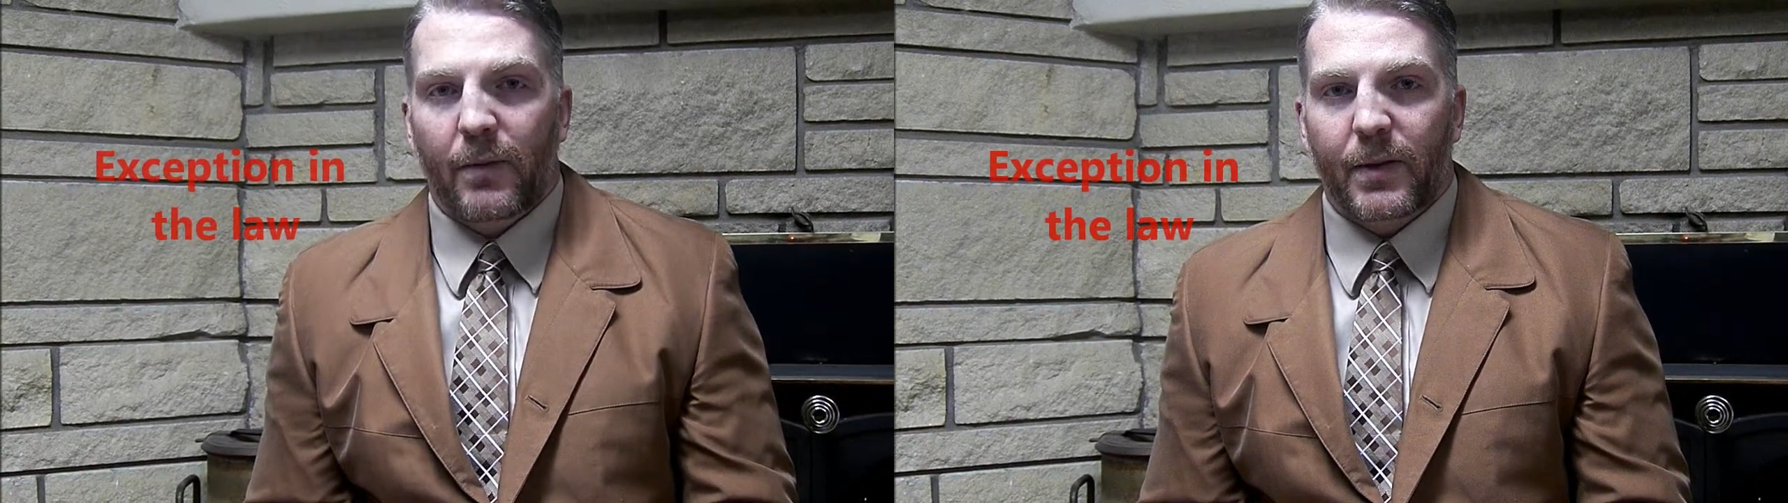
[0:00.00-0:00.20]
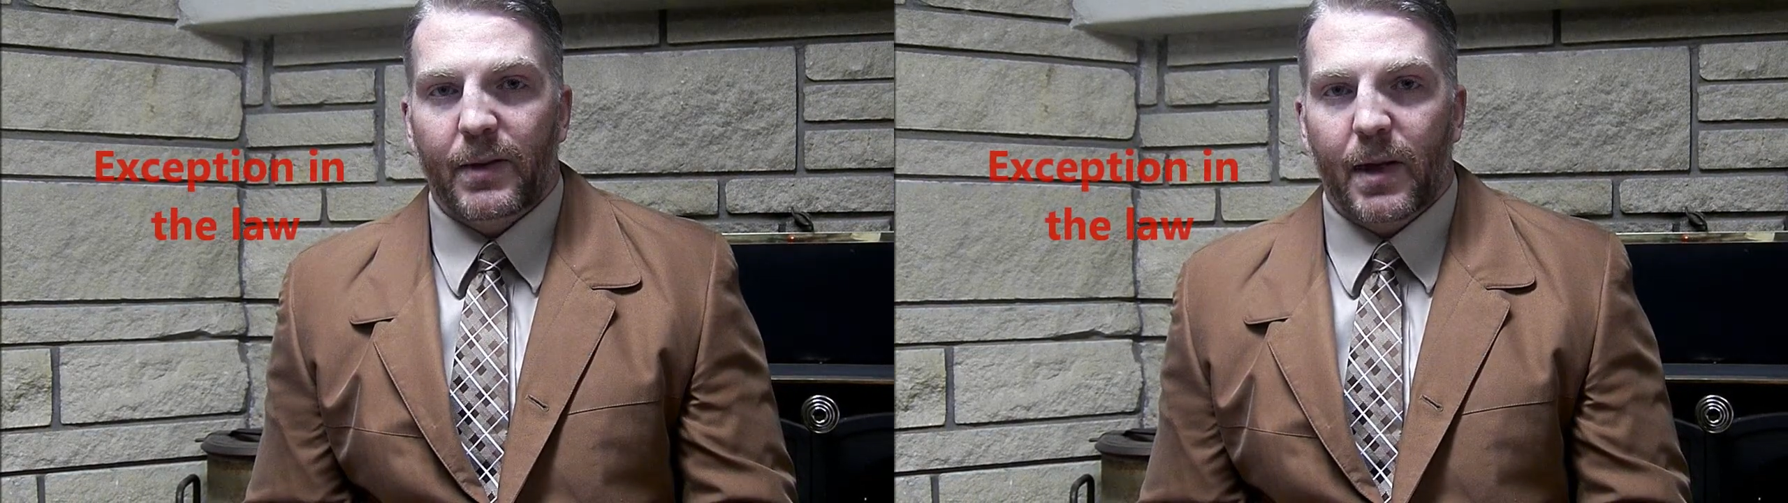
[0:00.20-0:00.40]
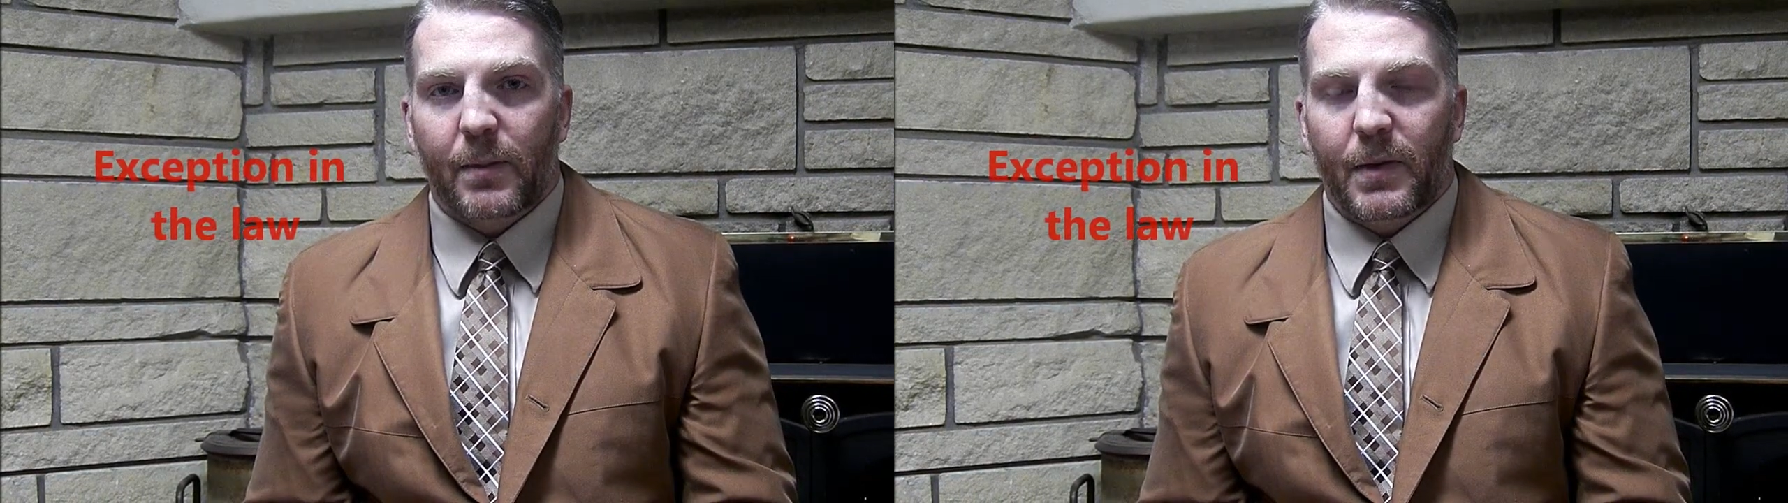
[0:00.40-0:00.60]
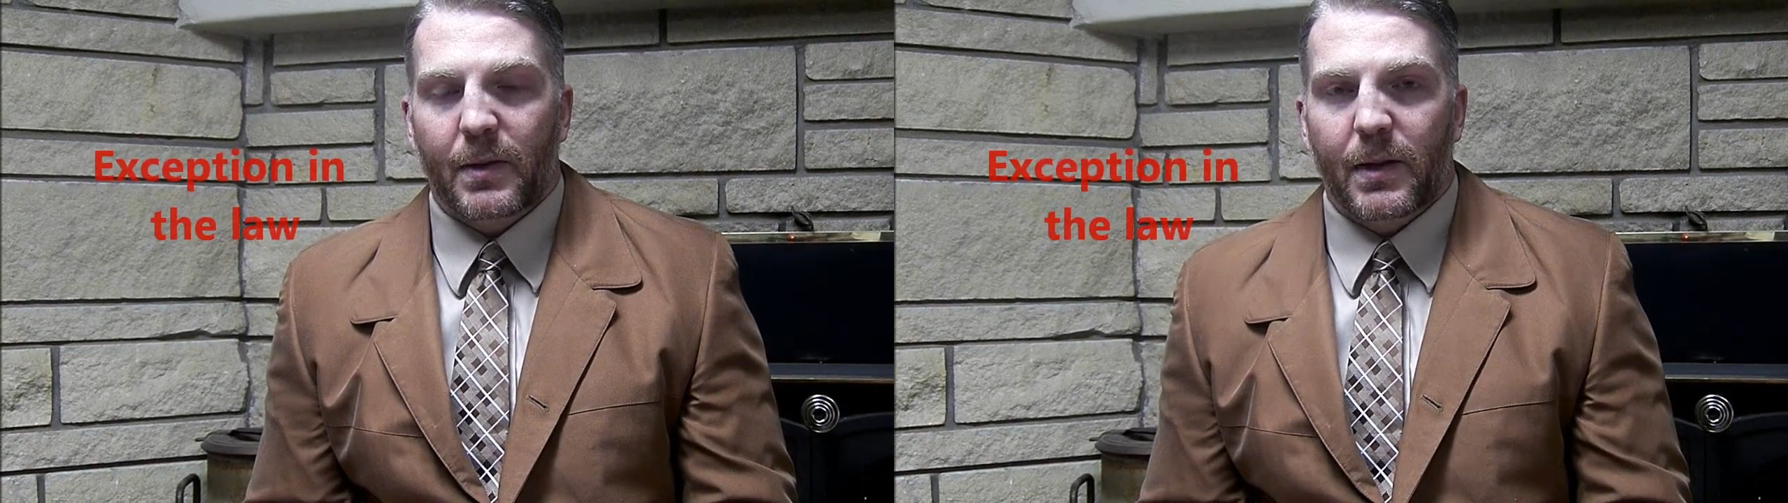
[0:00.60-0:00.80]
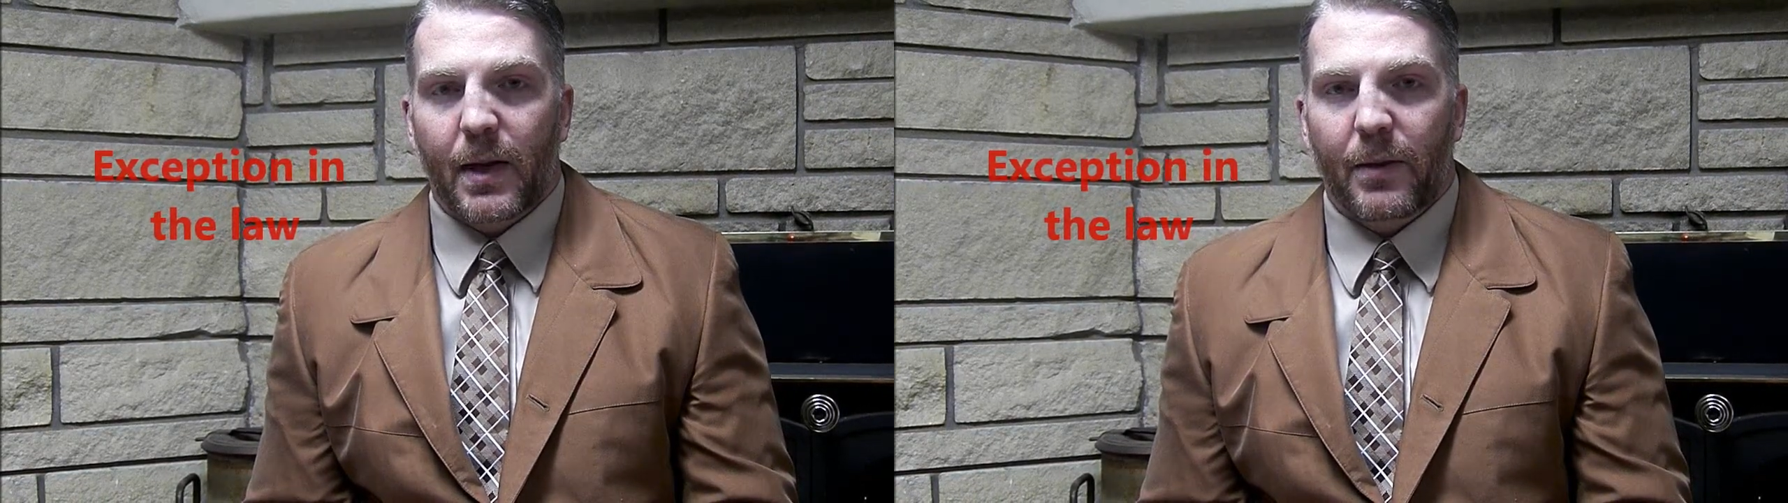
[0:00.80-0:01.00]

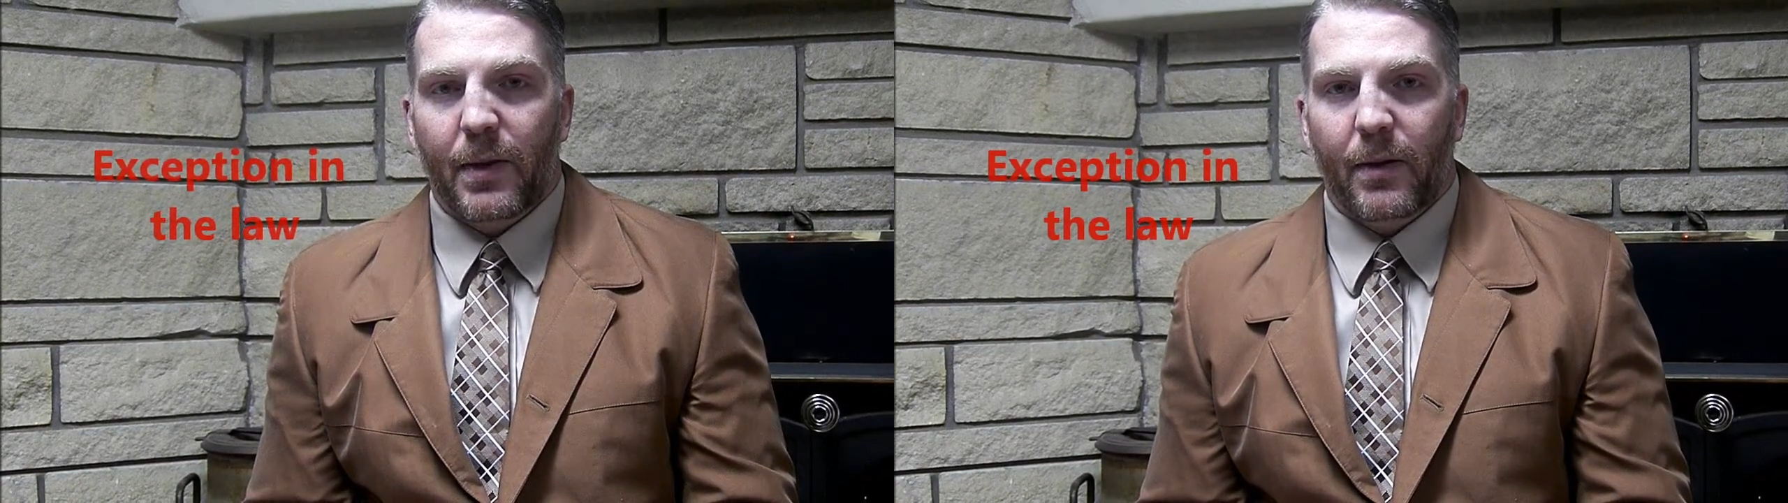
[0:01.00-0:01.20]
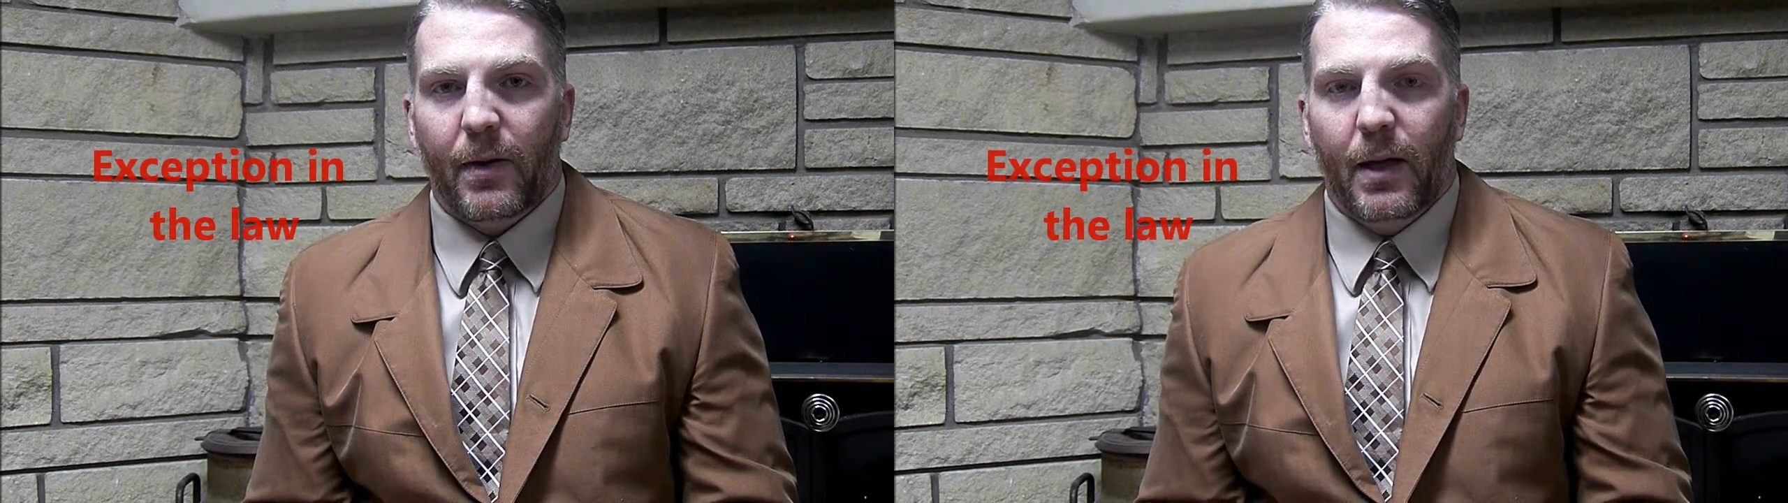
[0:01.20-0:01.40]
exceptions out there,